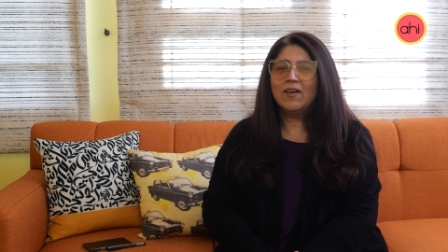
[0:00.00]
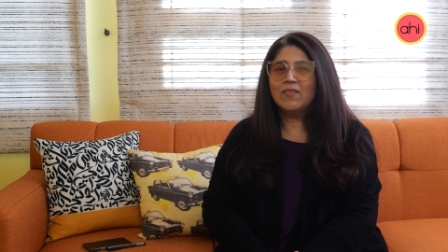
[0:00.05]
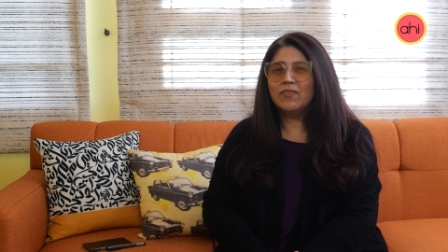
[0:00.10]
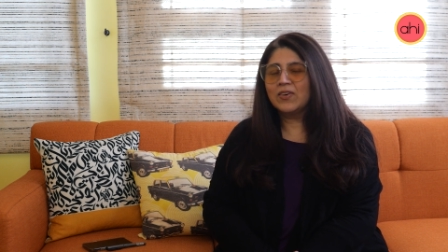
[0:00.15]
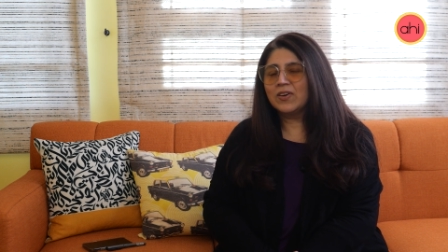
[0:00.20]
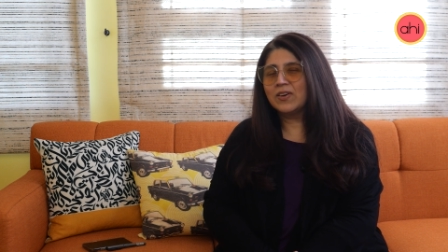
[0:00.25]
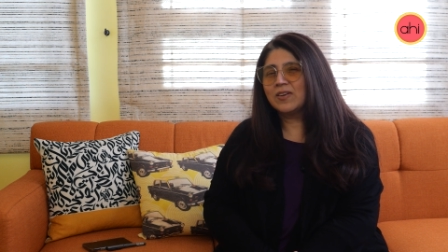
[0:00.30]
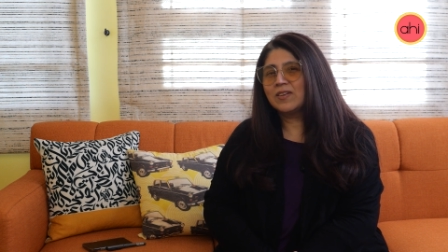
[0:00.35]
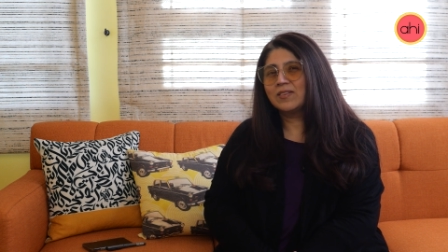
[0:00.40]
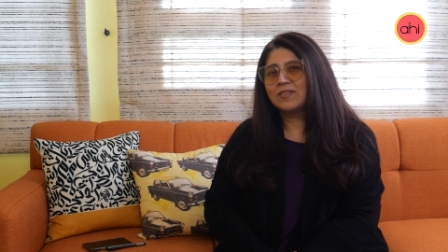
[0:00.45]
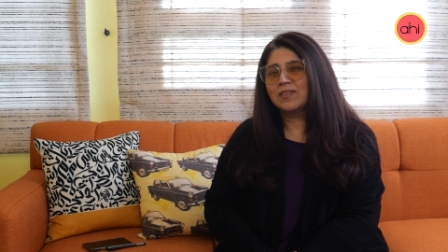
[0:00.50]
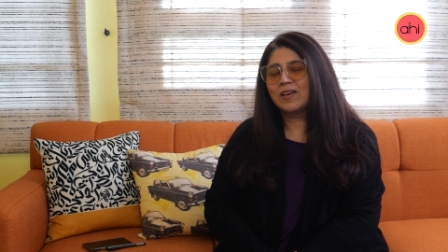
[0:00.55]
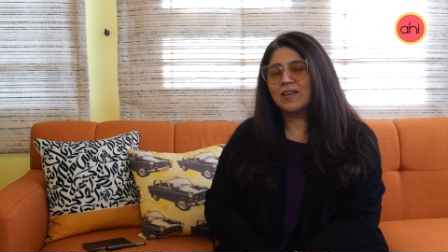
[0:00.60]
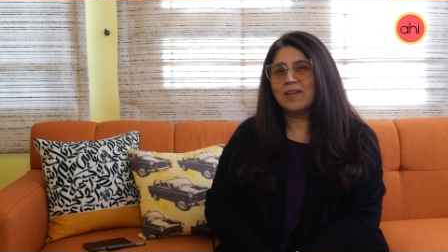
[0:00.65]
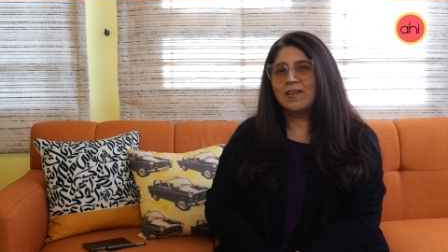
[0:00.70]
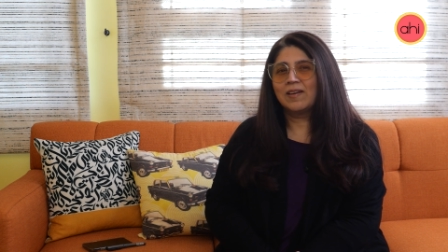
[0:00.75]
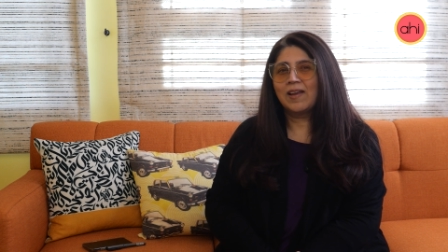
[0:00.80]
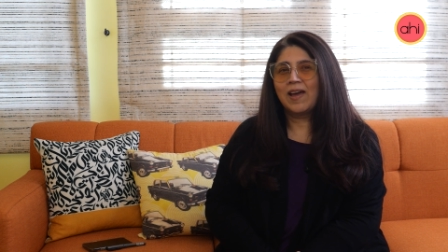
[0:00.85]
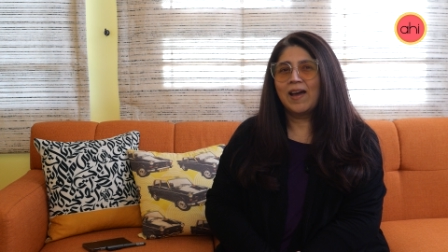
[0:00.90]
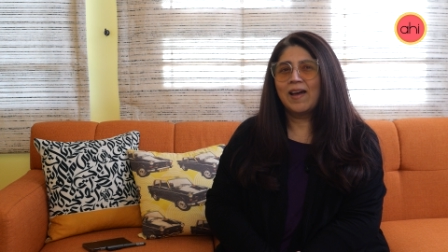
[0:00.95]
covers
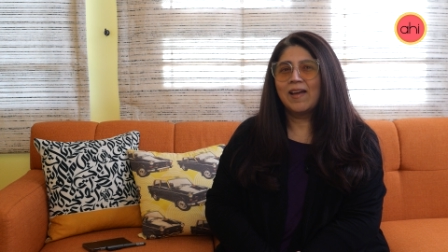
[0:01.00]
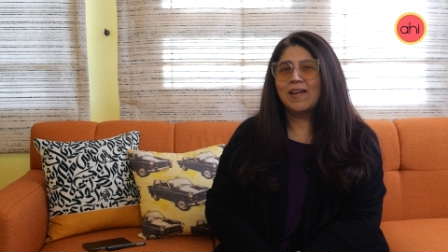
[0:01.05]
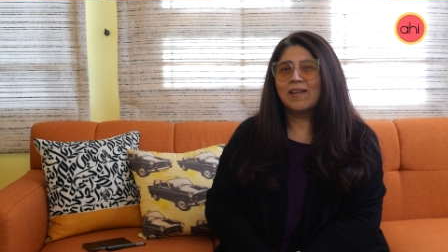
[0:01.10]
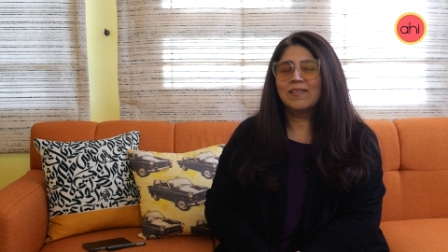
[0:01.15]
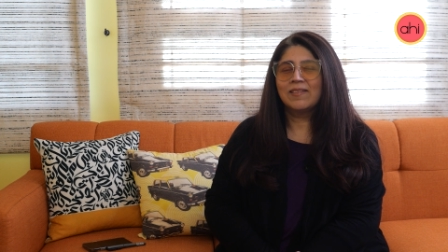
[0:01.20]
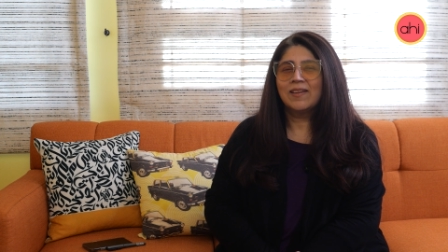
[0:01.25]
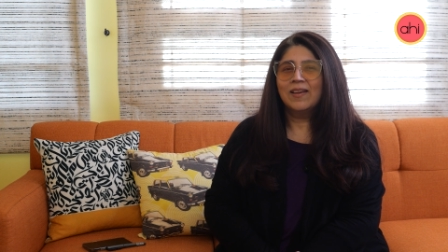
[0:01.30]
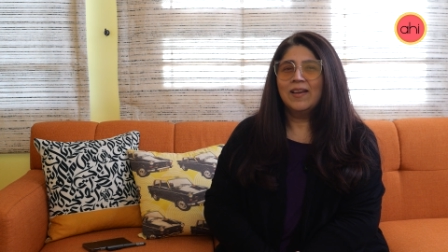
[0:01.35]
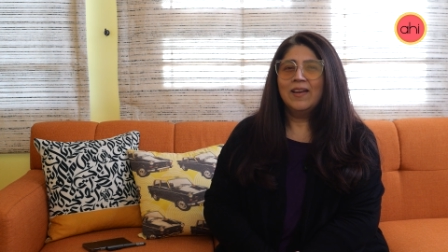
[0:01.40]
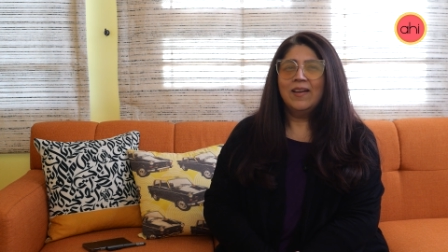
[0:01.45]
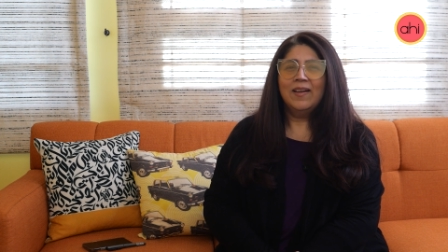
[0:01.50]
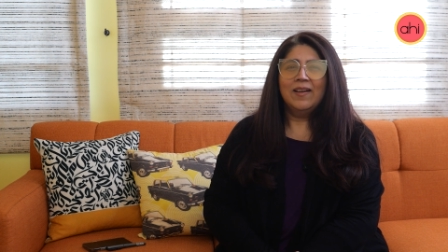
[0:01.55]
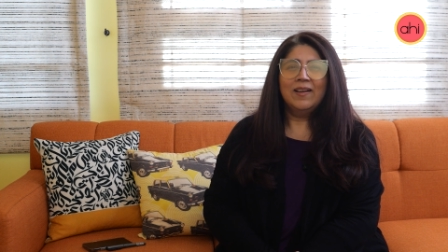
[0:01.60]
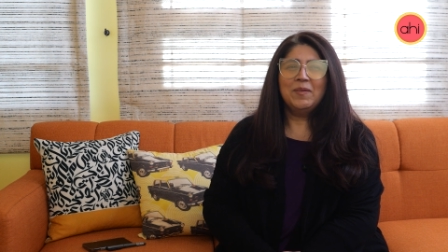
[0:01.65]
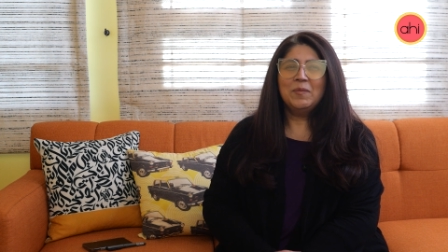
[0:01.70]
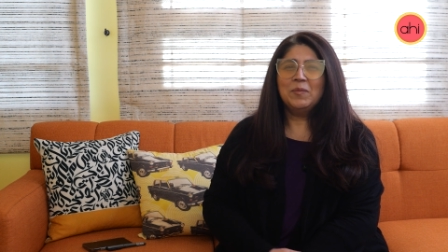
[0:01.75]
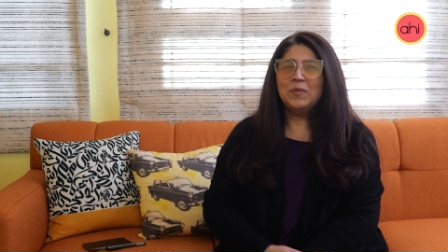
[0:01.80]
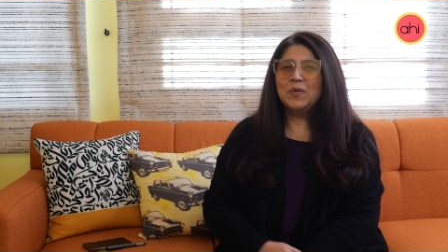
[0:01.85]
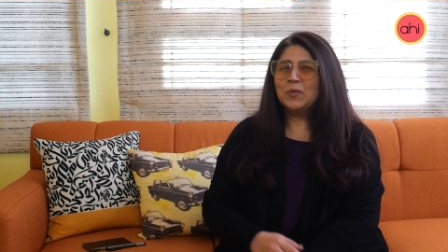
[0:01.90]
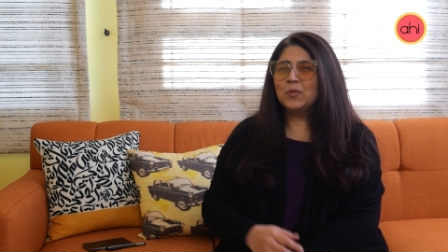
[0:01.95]
and it had
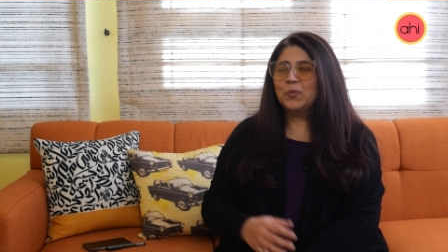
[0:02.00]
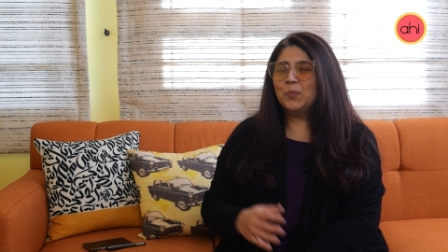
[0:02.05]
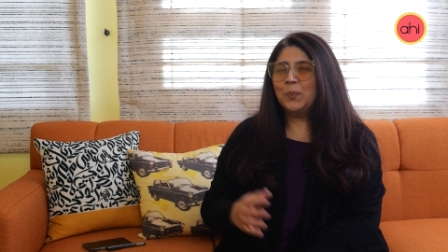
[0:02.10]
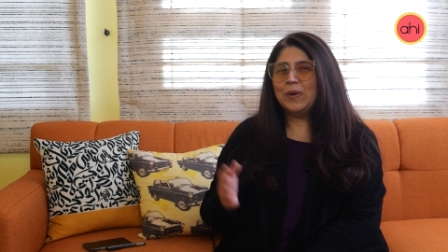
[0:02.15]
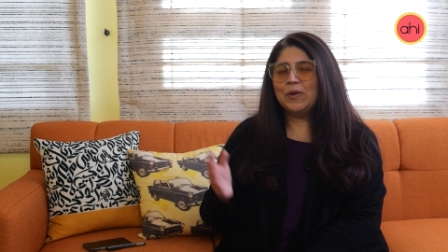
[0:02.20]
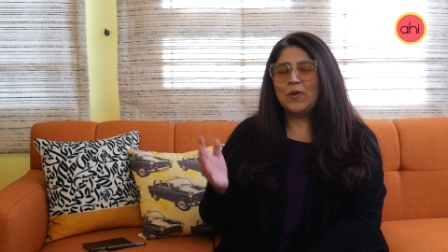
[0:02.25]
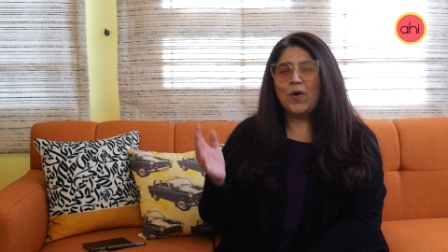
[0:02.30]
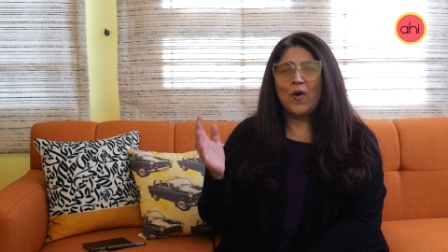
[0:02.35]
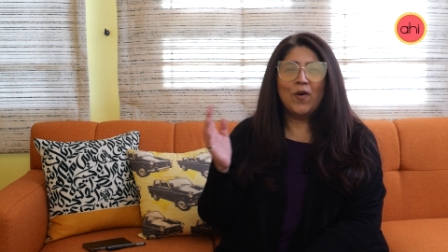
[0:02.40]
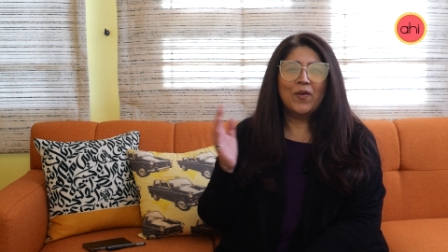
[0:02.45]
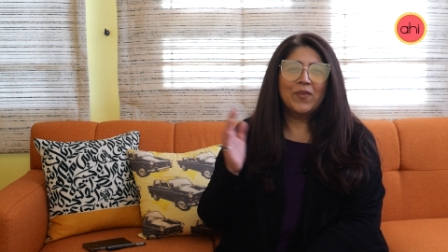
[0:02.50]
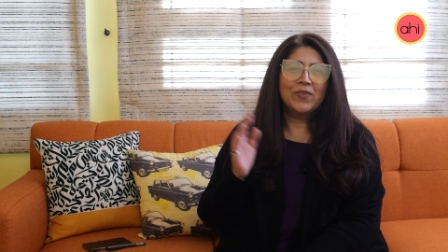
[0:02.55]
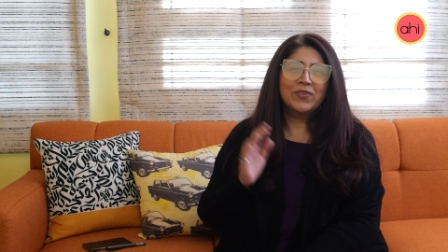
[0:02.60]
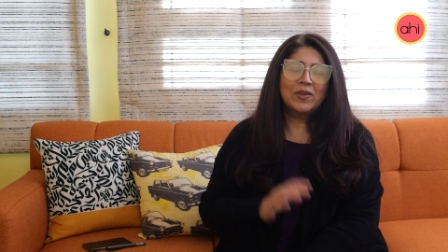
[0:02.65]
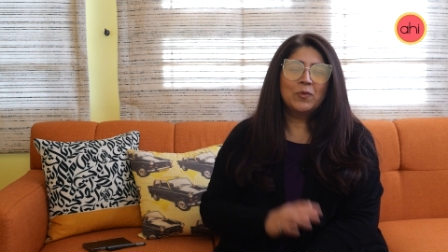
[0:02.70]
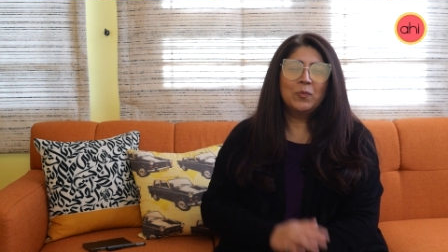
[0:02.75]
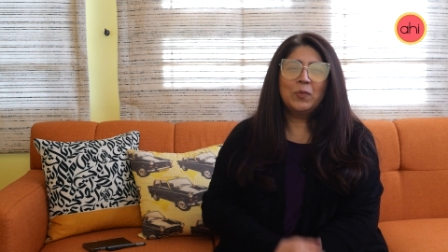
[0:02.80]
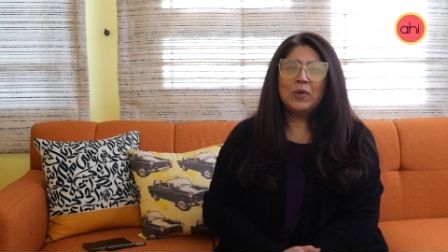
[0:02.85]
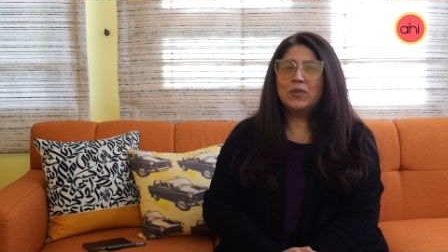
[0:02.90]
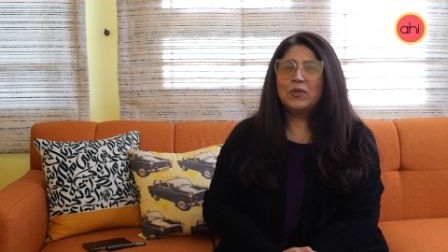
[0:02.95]
the spin-offs and